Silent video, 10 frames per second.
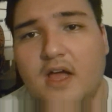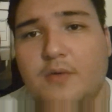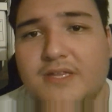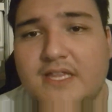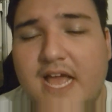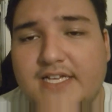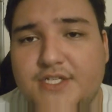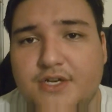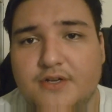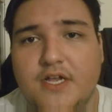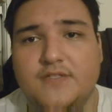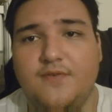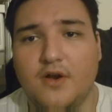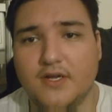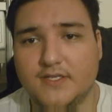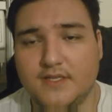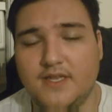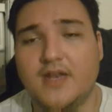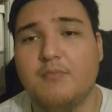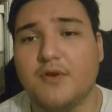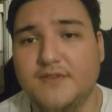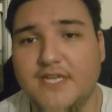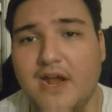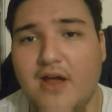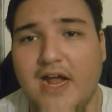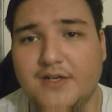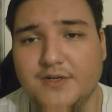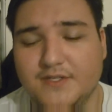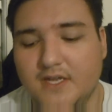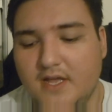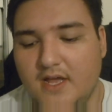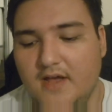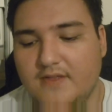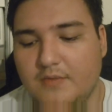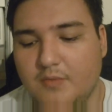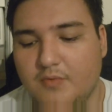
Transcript: with last year as far as the number of scare actors that were